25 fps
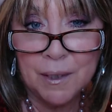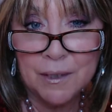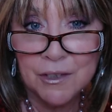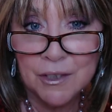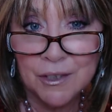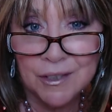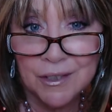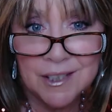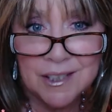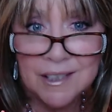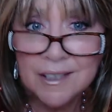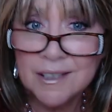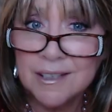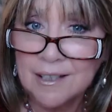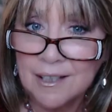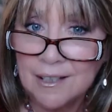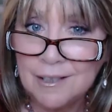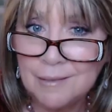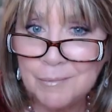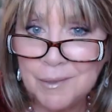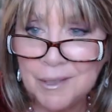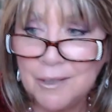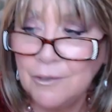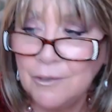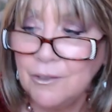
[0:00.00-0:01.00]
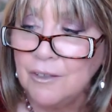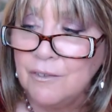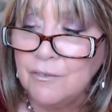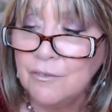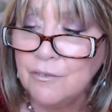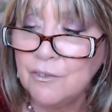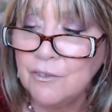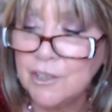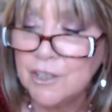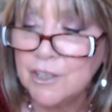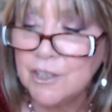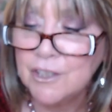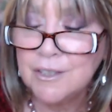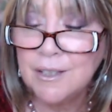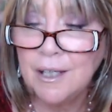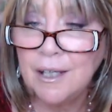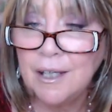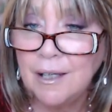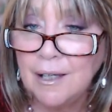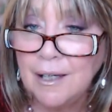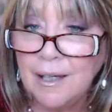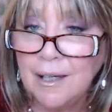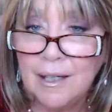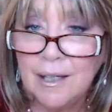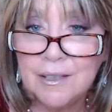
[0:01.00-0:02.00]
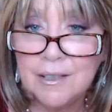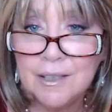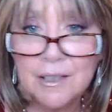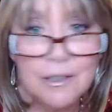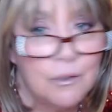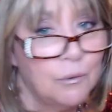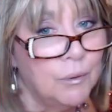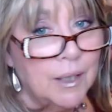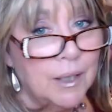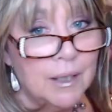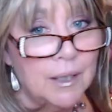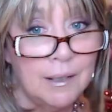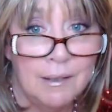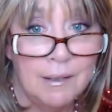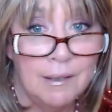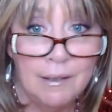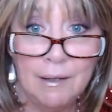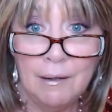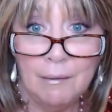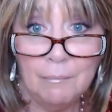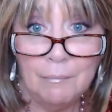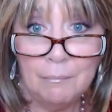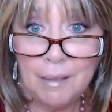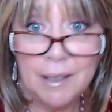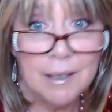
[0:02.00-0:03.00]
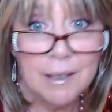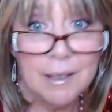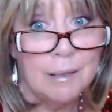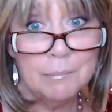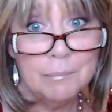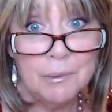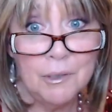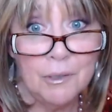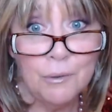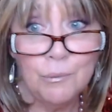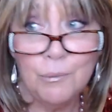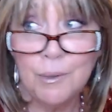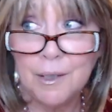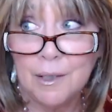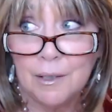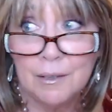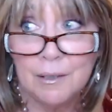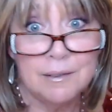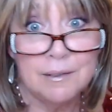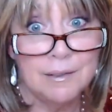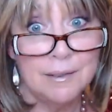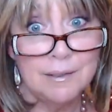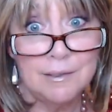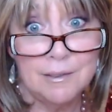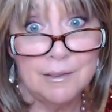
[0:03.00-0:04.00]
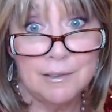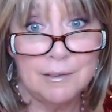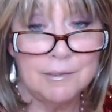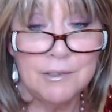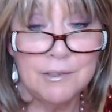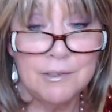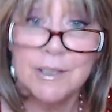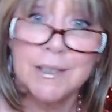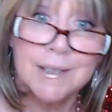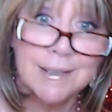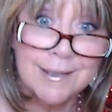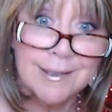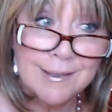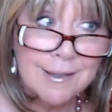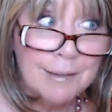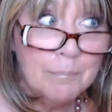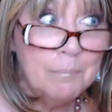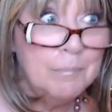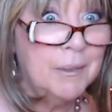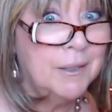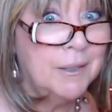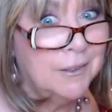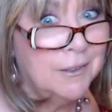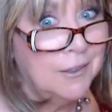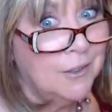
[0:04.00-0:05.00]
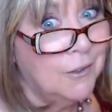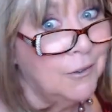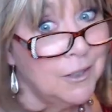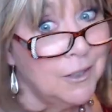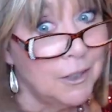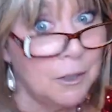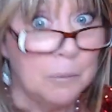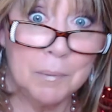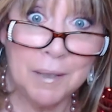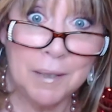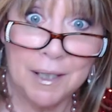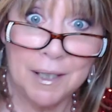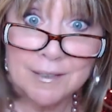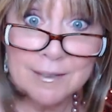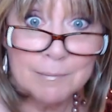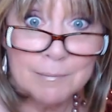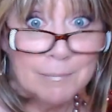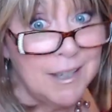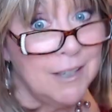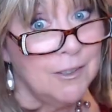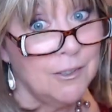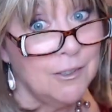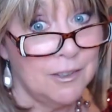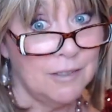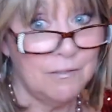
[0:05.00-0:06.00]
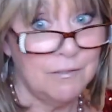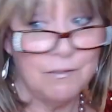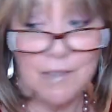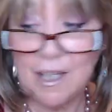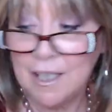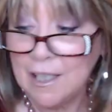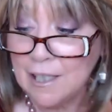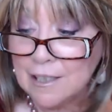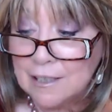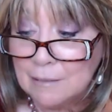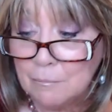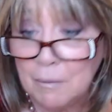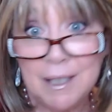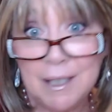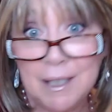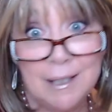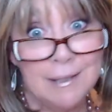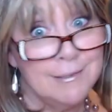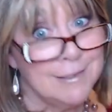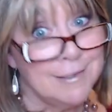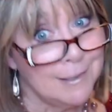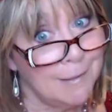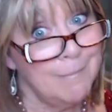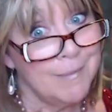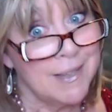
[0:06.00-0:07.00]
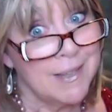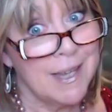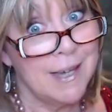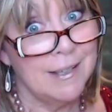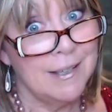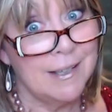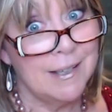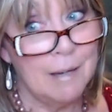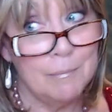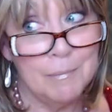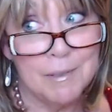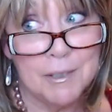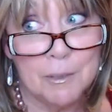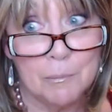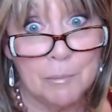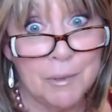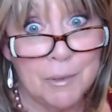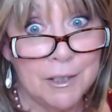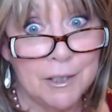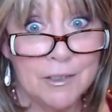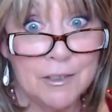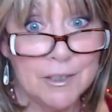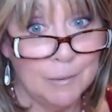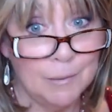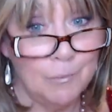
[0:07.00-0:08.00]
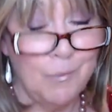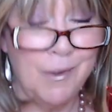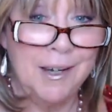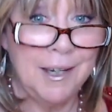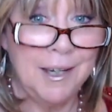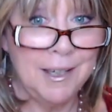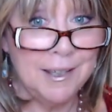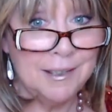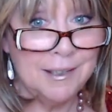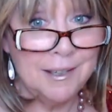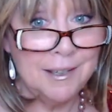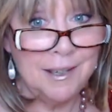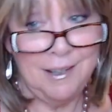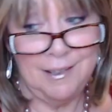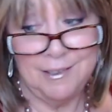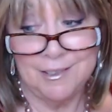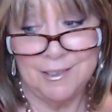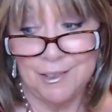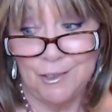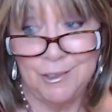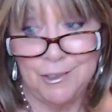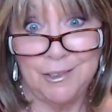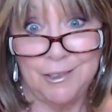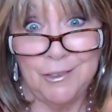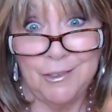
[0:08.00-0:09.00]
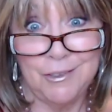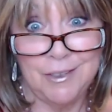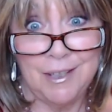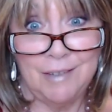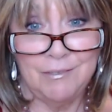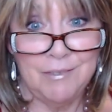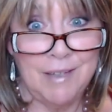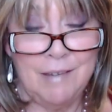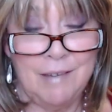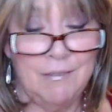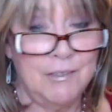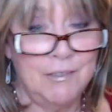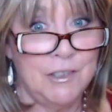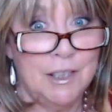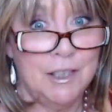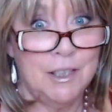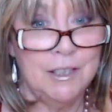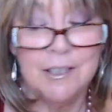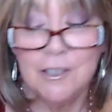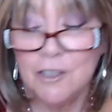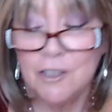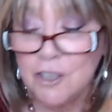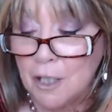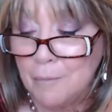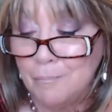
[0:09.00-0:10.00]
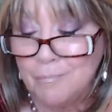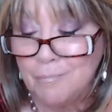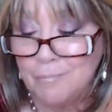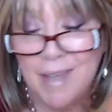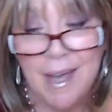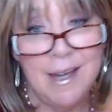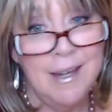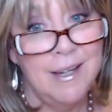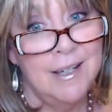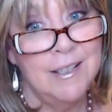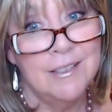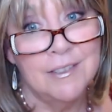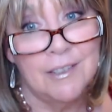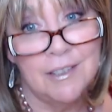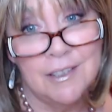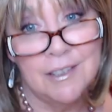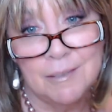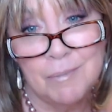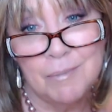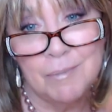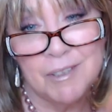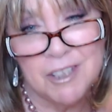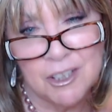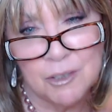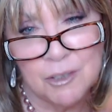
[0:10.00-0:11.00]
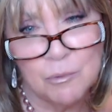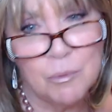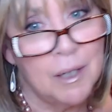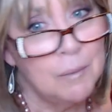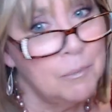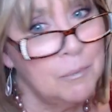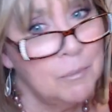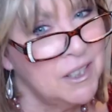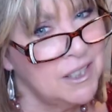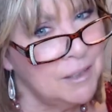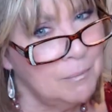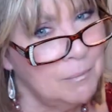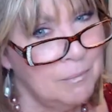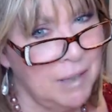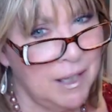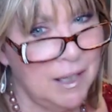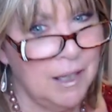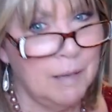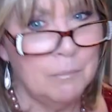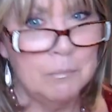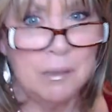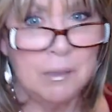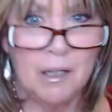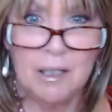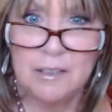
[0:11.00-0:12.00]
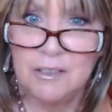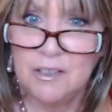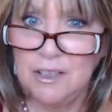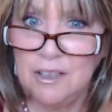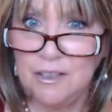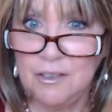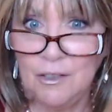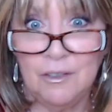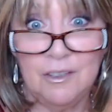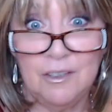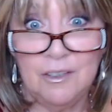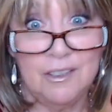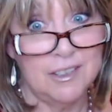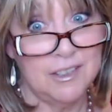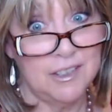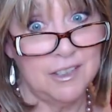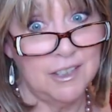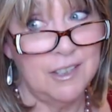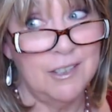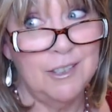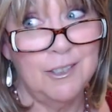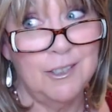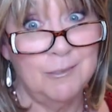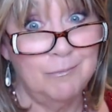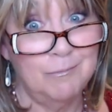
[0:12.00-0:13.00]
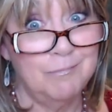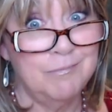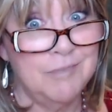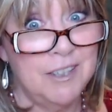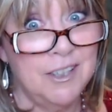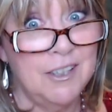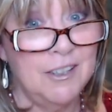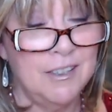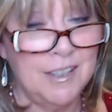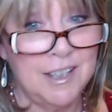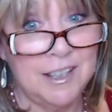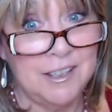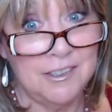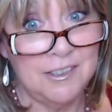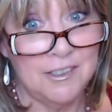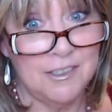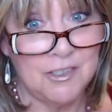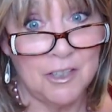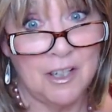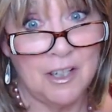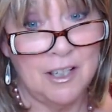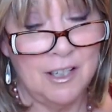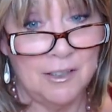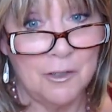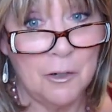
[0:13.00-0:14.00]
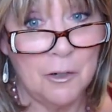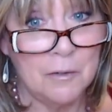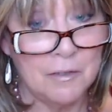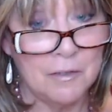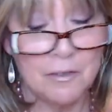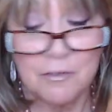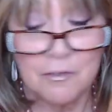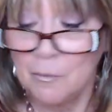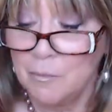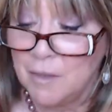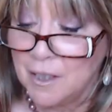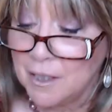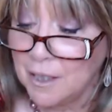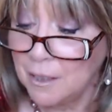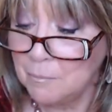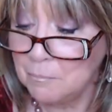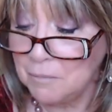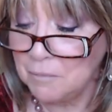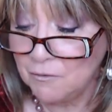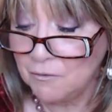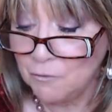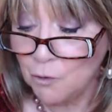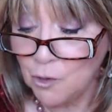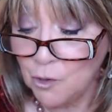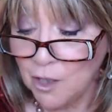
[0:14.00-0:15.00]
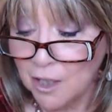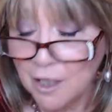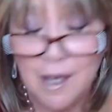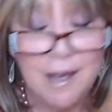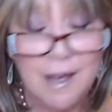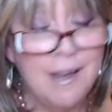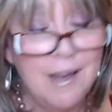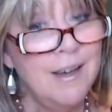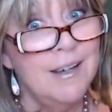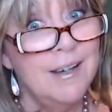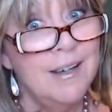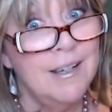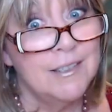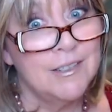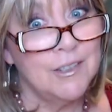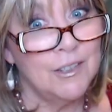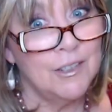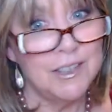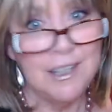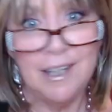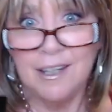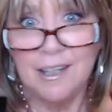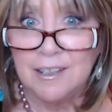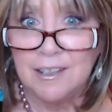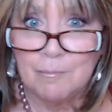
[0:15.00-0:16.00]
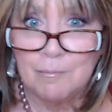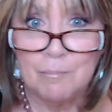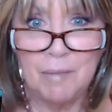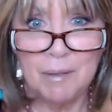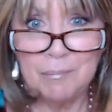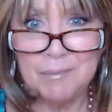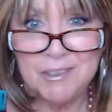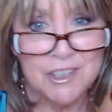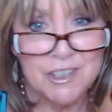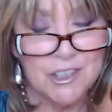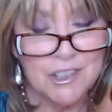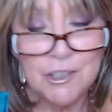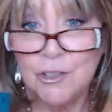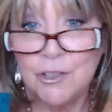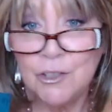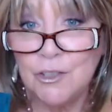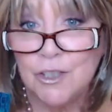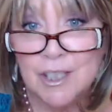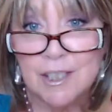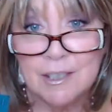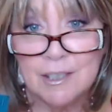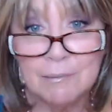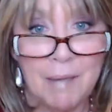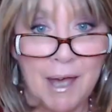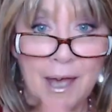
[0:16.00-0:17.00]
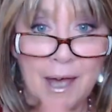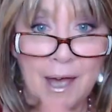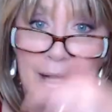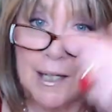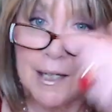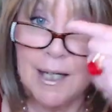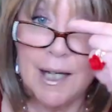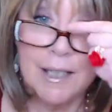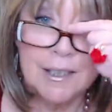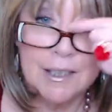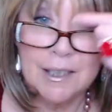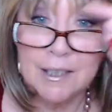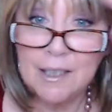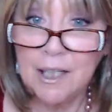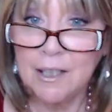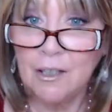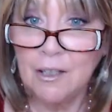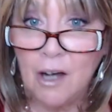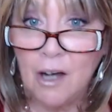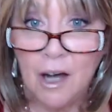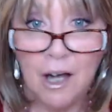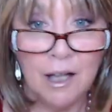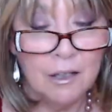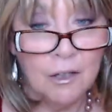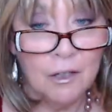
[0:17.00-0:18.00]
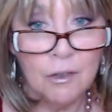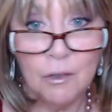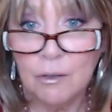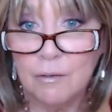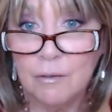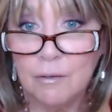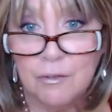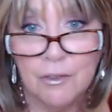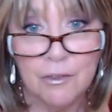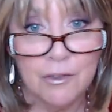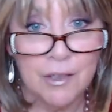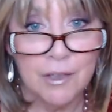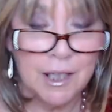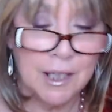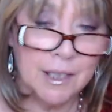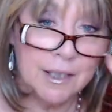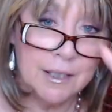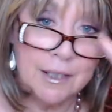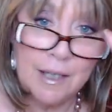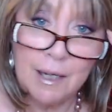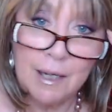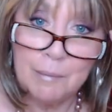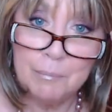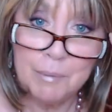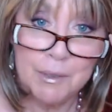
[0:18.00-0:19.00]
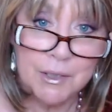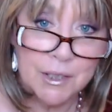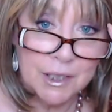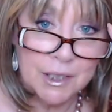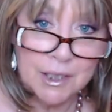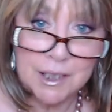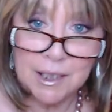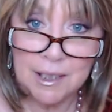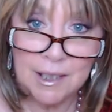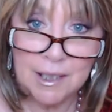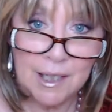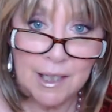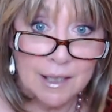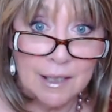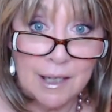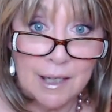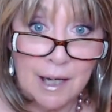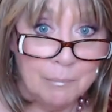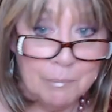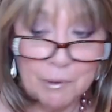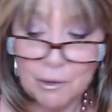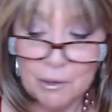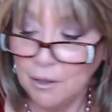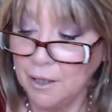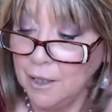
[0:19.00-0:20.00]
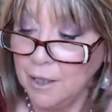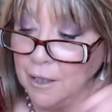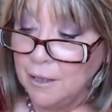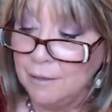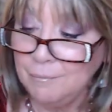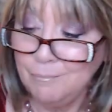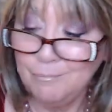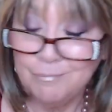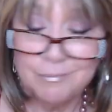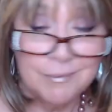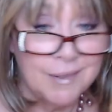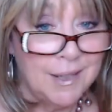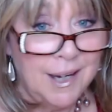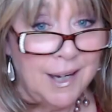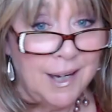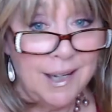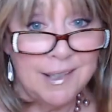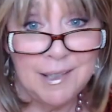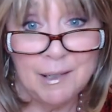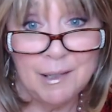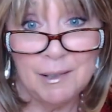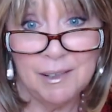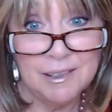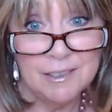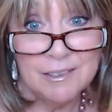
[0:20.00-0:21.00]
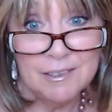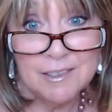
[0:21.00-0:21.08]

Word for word: So this is going to be good for just a kind of quick makeup look where you just get up and, you know, the UPS man or the FedEx man's coming to bring it some wine. And so, you know, you have to have a signature. So you put just one, put some makeup on so you don't look so, you know, like you're hungover from the night before. So yeah, maybe just use this matte kind of like all over and up into the uh, upper lid and then a little